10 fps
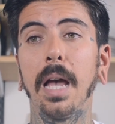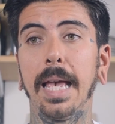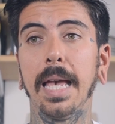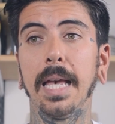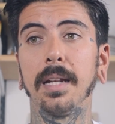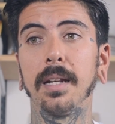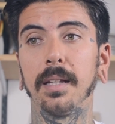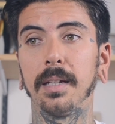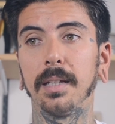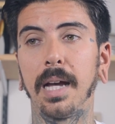and
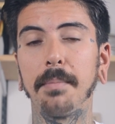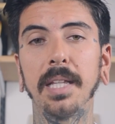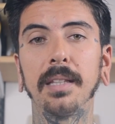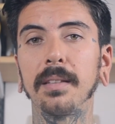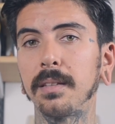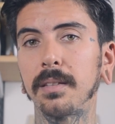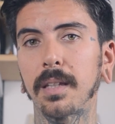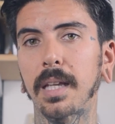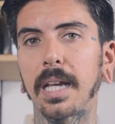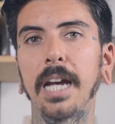I mean, this
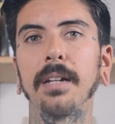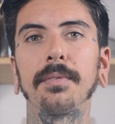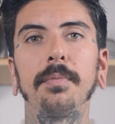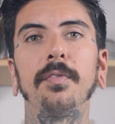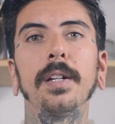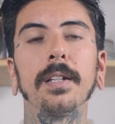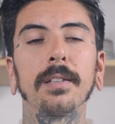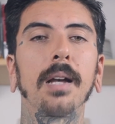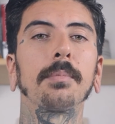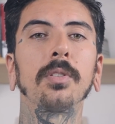is kind of very
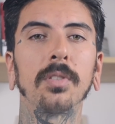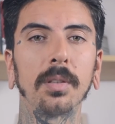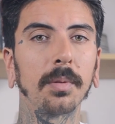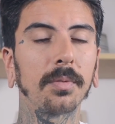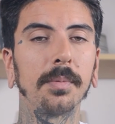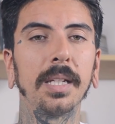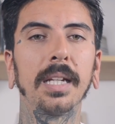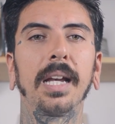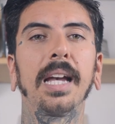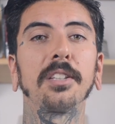time consuming for
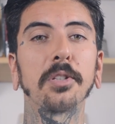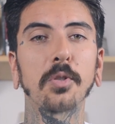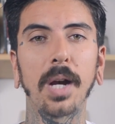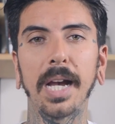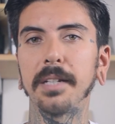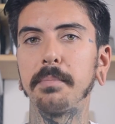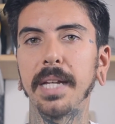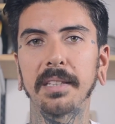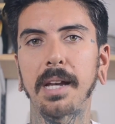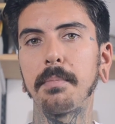me. I try to
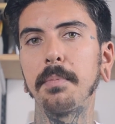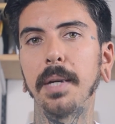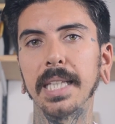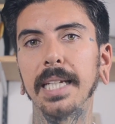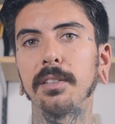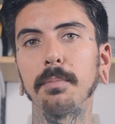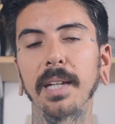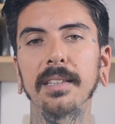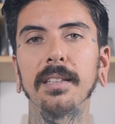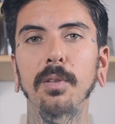make time in my day to
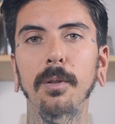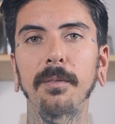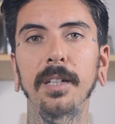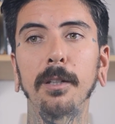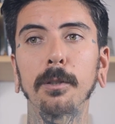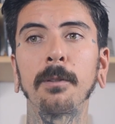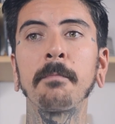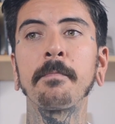make these sort of videos.